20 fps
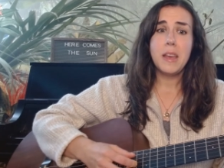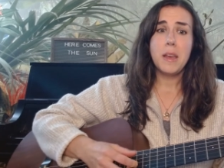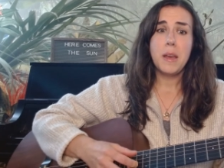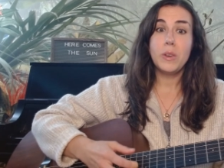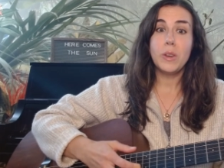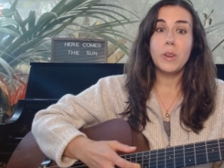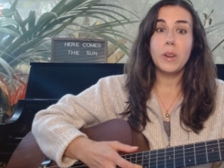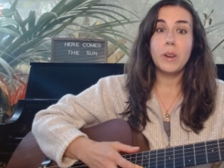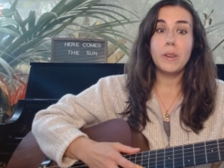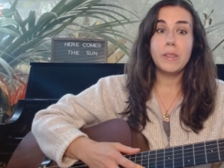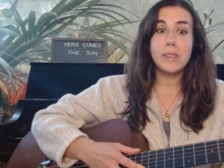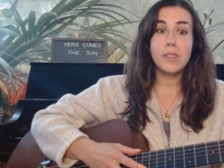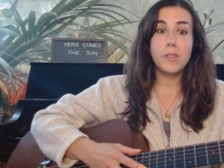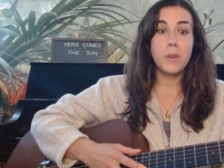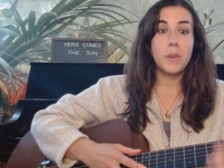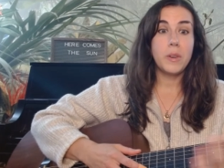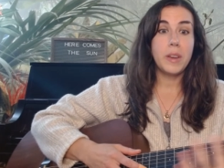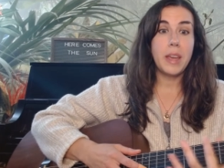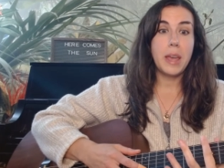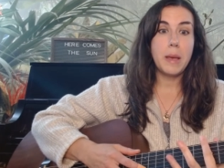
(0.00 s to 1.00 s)
You could always
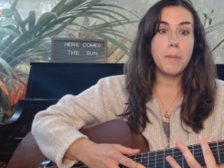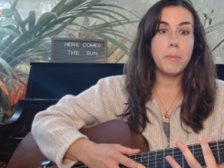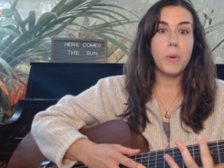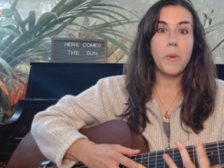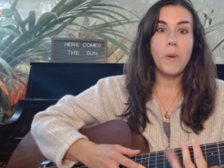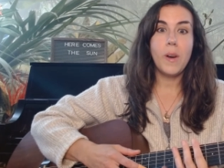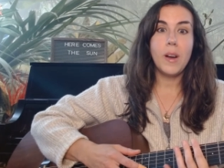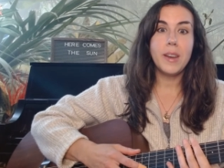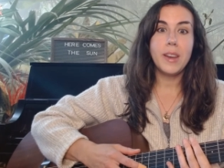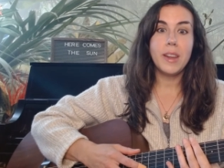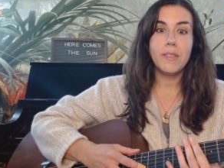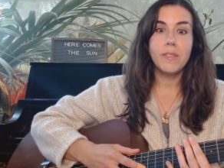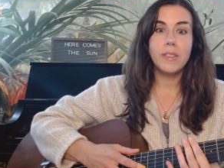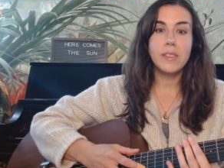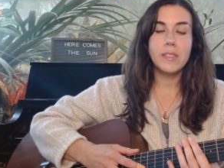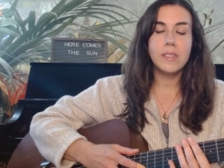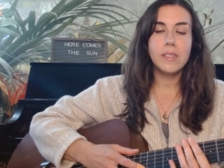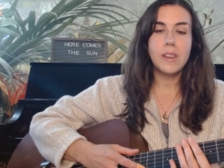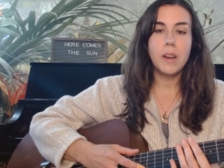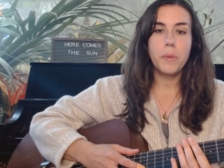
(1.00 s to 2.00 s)
throw a capo on
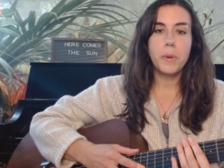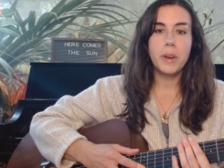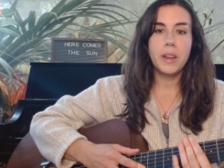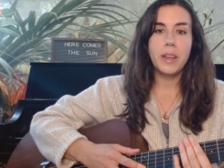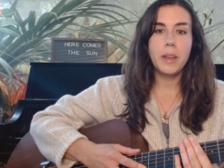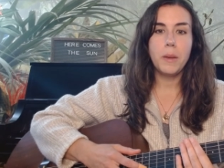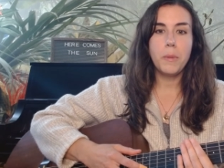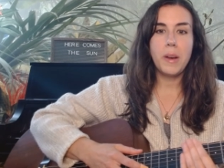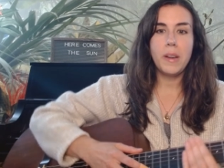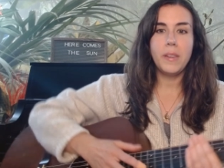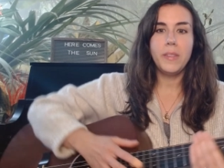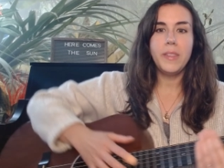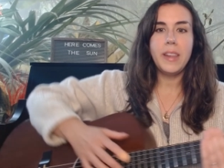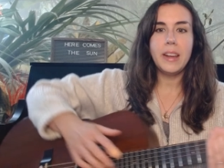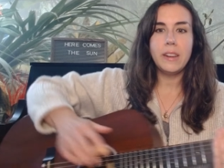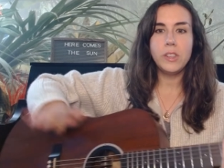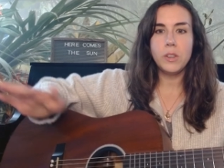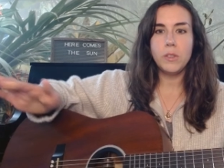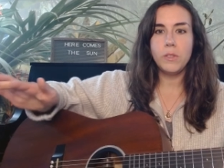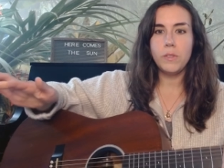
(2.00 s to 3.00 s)
if it's not working well.
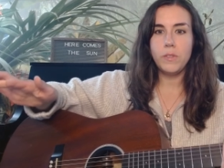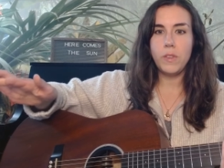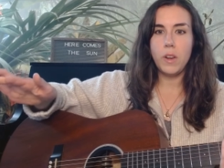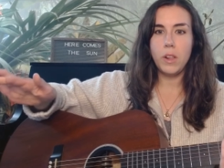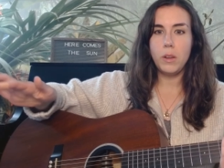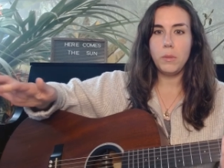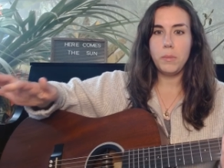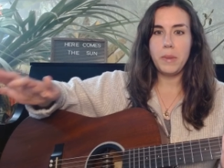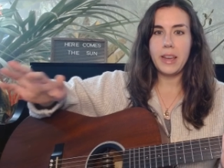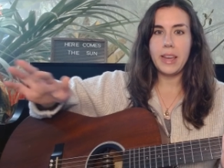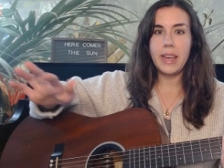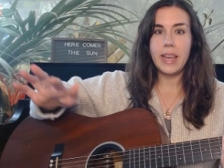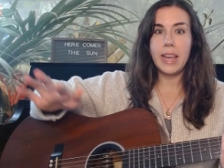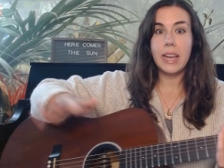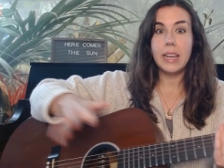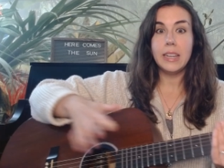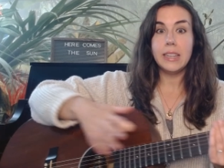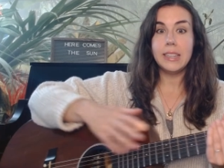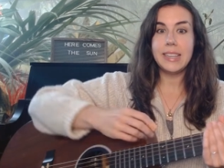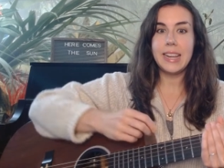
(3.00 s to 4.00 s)
Now don't follow
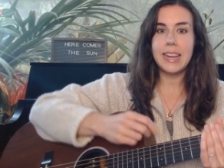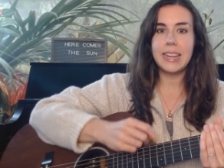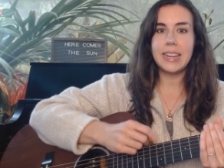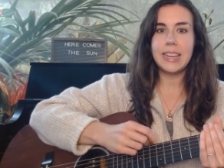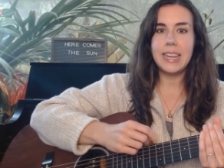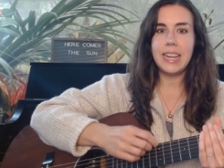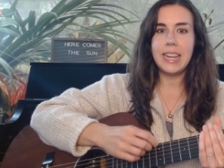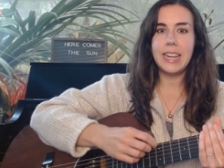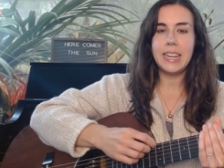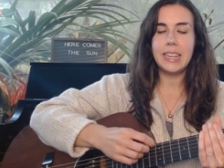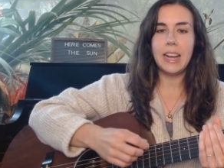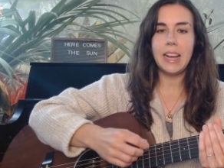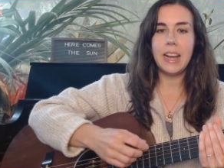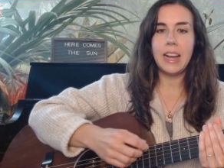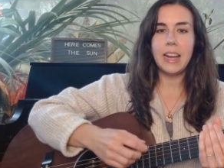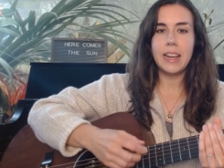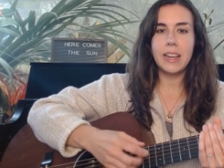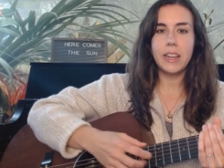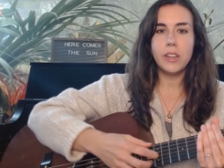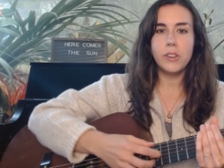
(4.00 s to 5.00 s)
my technique.
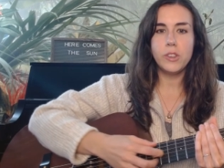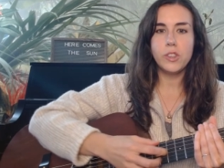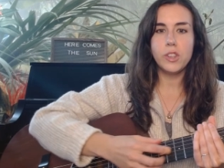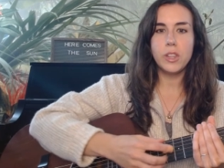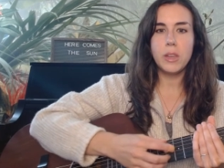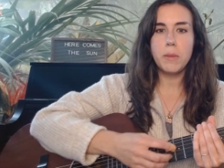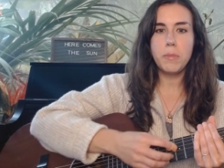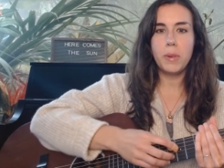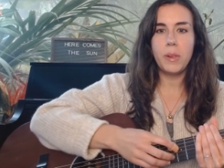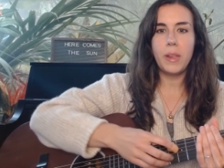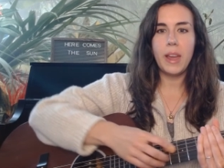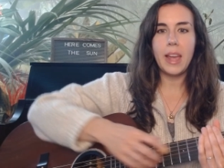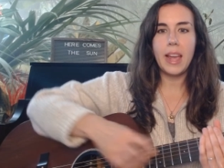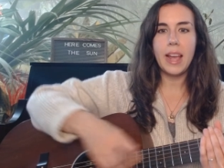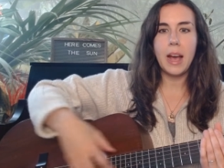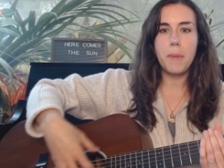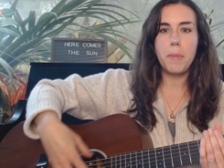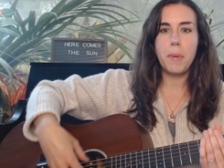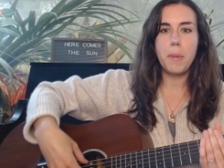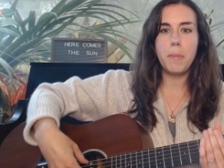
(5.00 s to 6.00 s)
I usually
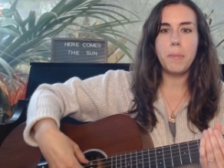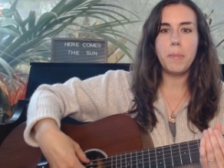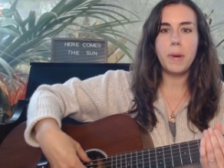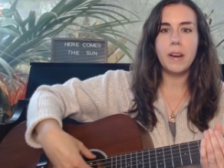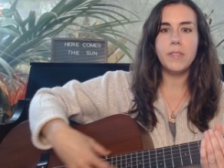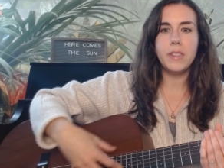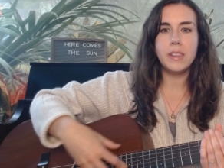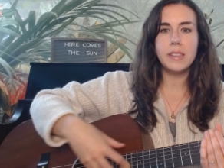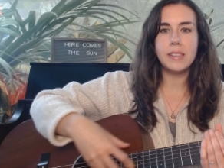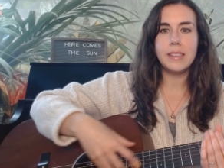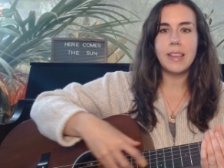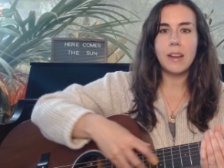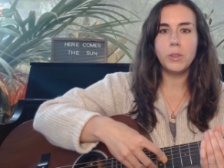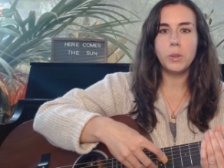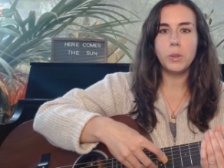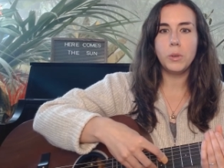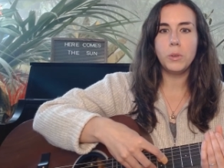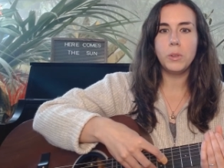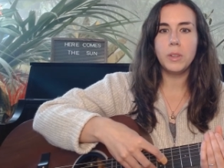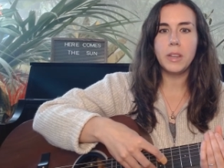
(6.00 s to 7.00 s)
play up above the
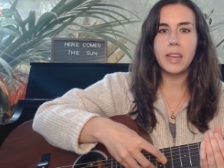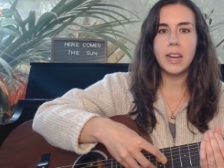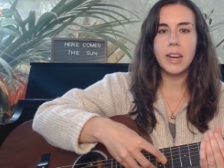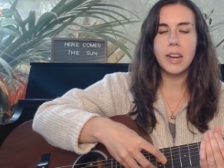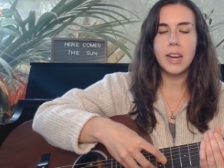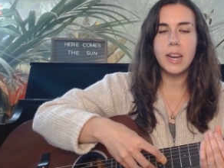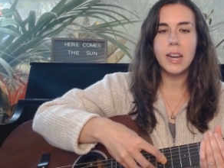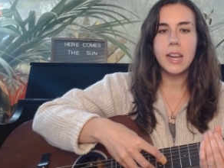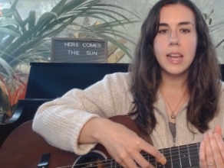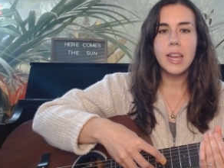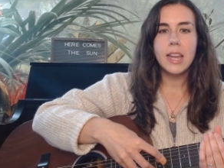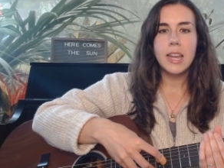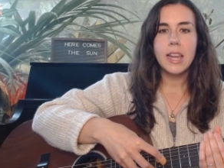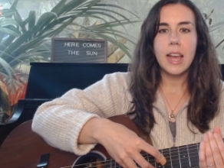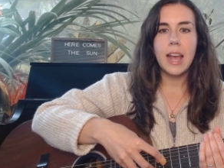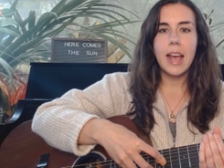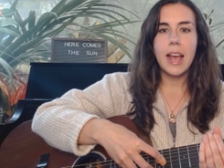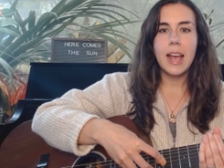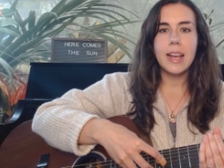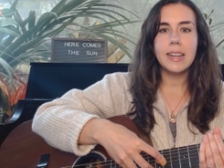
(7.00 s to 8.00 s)
sound hole here,
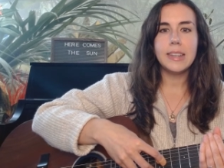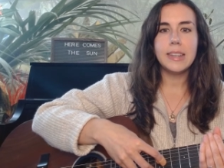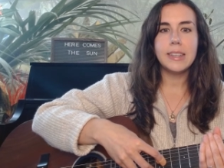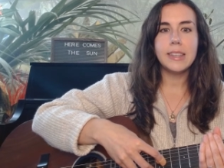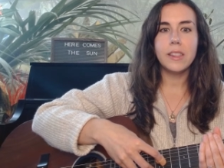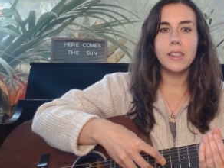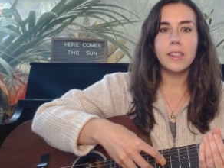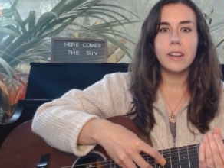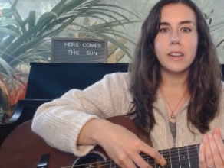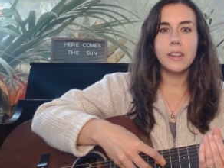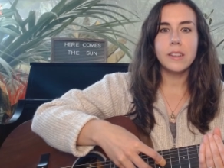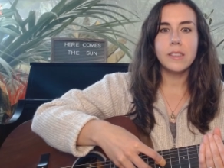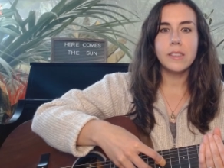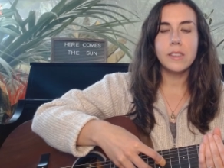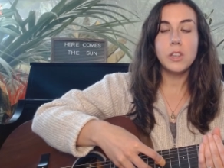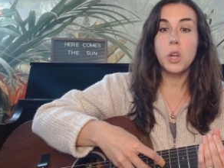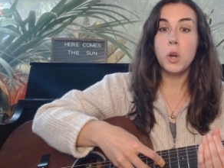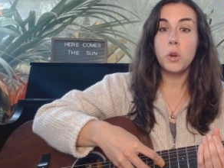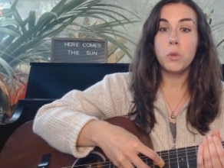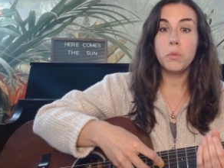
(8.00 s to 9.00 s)
and
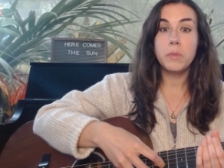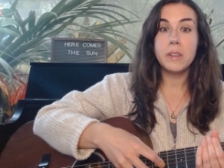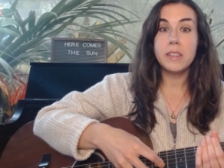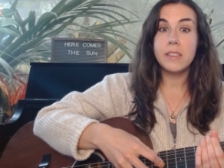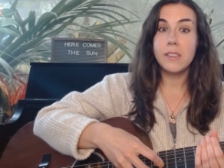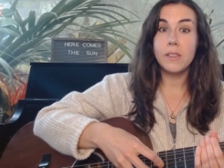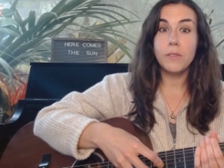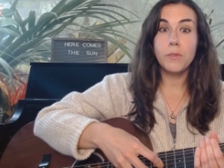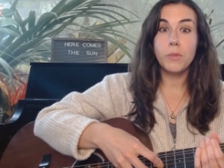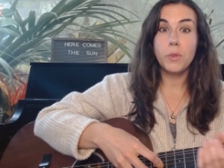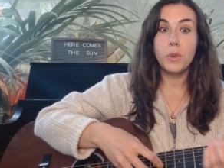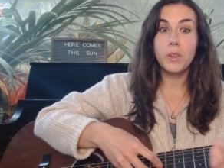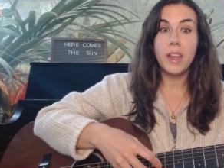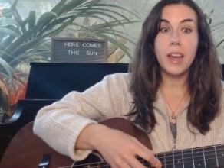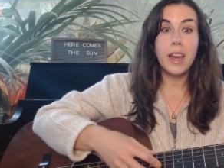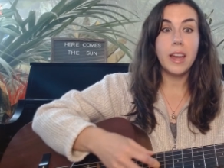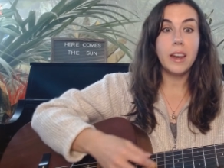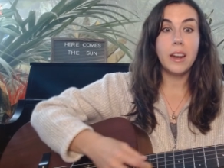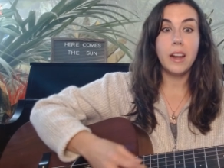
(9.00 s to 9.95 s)
there's no reason for that